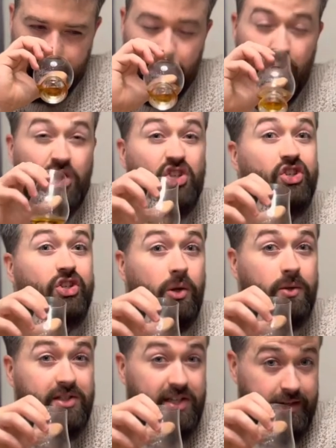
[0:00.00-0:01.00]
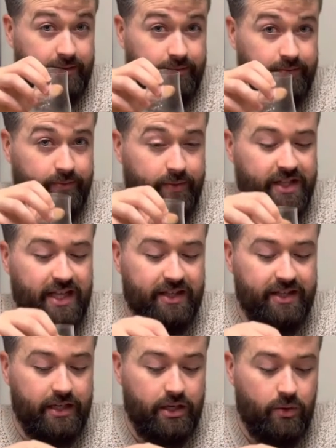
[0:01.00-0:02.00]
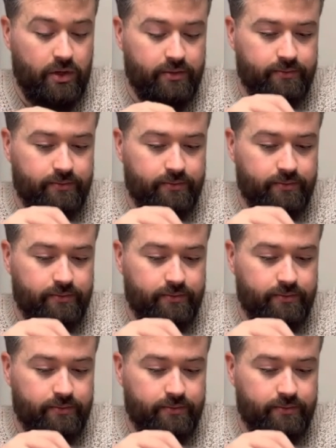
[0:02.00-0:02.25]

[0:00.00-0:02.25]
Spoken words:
and salty than the Anoa.